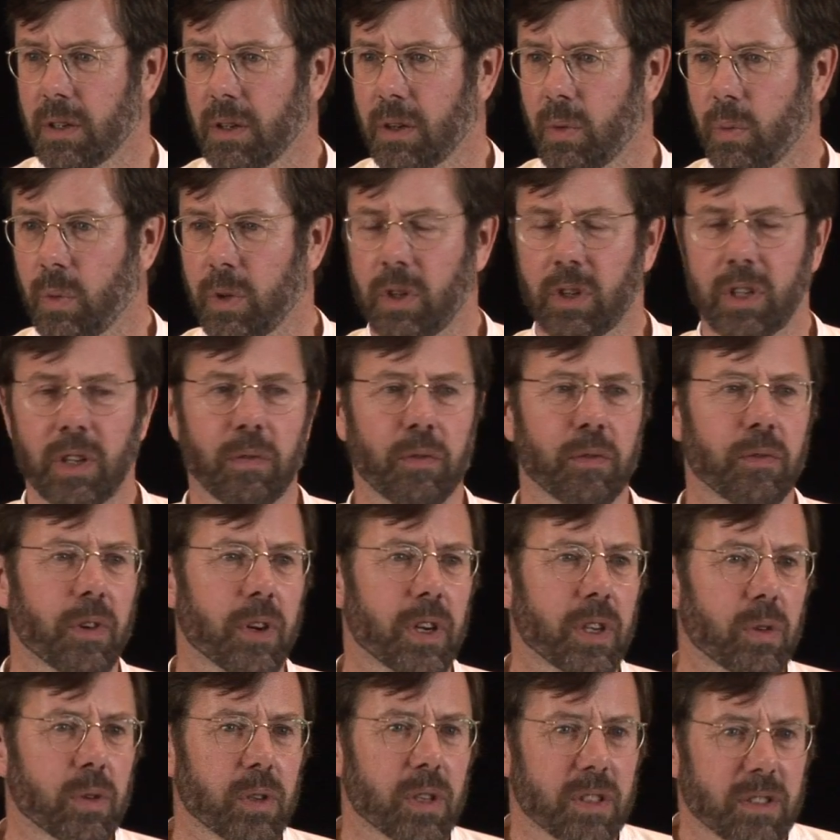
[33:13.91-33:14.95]
We're not even very
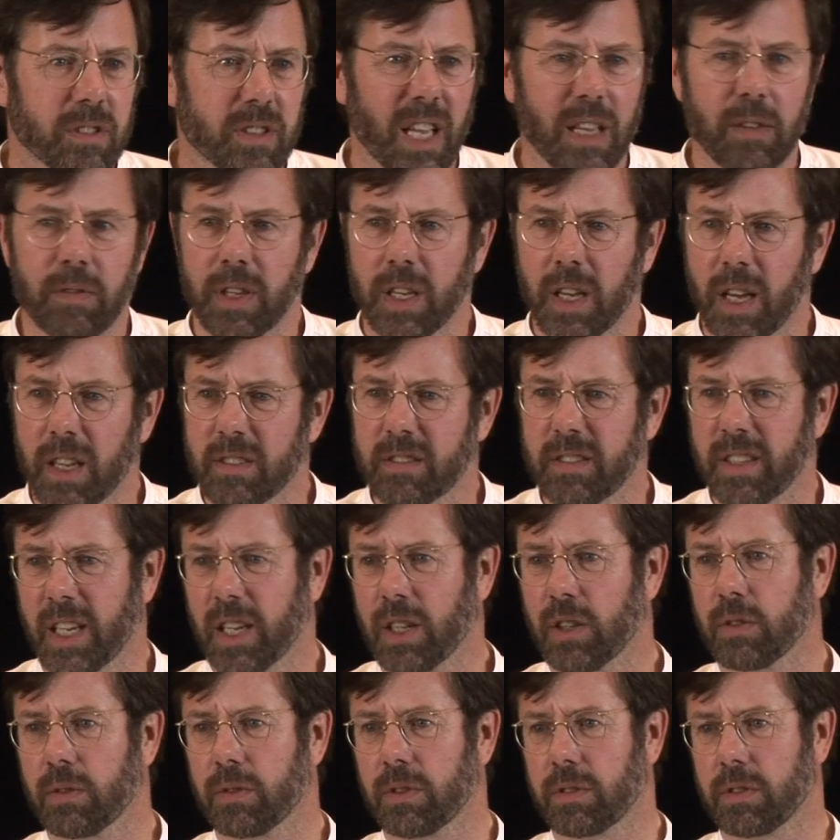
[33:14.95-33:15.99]
good at saving
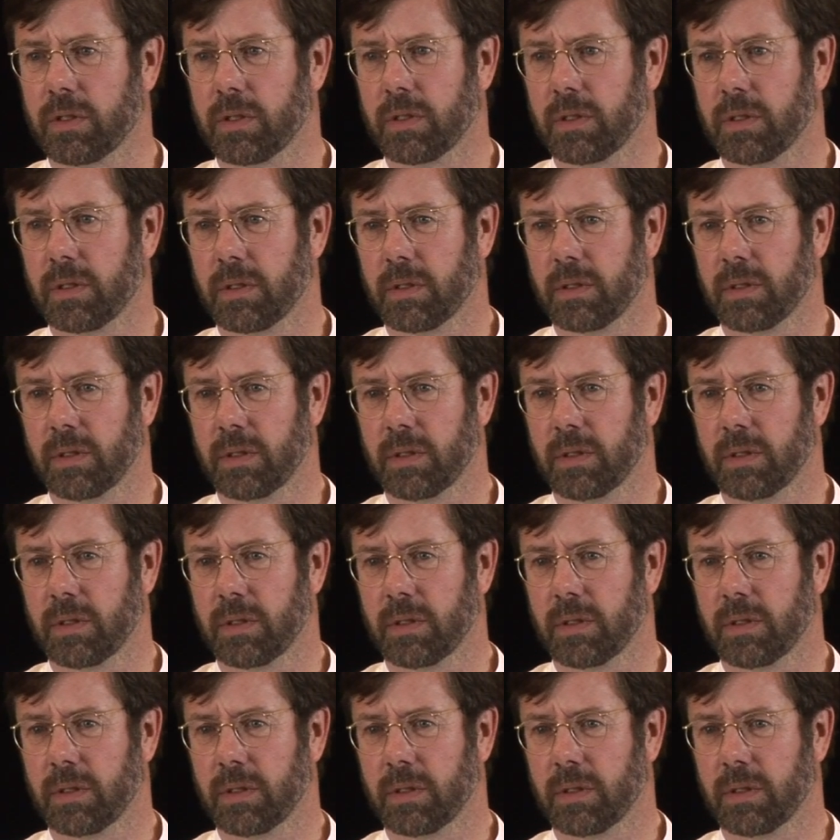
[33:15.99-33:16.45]
ourselves.